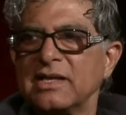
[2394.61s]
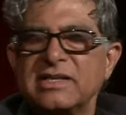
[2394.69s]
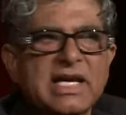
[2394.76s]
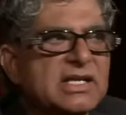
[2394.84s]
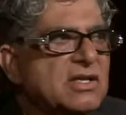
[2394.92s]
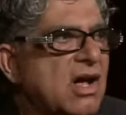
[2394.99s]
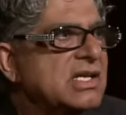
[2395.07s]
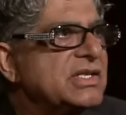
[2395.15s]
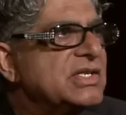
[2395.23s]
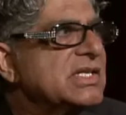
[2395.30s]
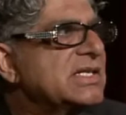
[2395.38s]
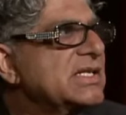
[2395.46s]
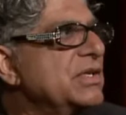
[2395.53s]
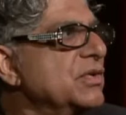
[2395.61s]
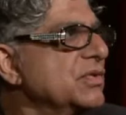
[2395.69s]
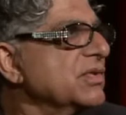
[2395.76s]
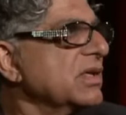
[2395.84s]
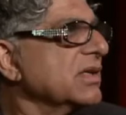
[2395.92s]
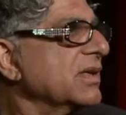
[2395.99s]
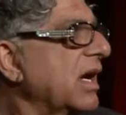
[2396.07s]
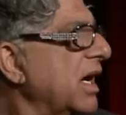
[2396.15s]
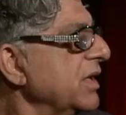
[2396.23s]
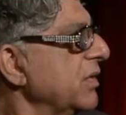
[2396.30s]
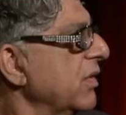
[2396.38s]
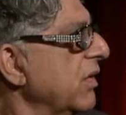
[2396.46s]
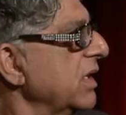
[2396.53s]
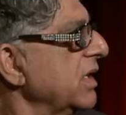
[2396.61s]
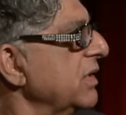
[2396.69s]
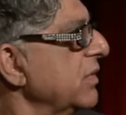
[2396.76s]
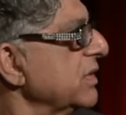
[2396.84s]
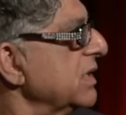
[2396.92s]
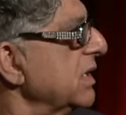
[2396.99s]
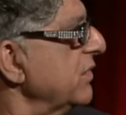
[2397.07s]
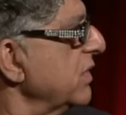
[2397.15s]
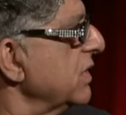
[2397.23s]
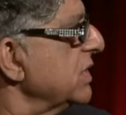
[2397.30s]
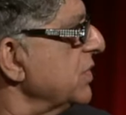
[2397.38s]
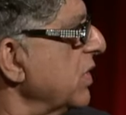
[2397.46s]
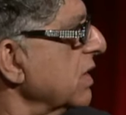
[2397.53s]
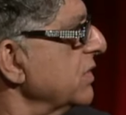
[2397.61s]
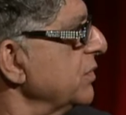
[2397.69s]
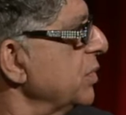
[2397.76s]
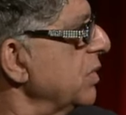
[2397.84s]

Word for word: Technology is neutral. Are you going to use it for destructive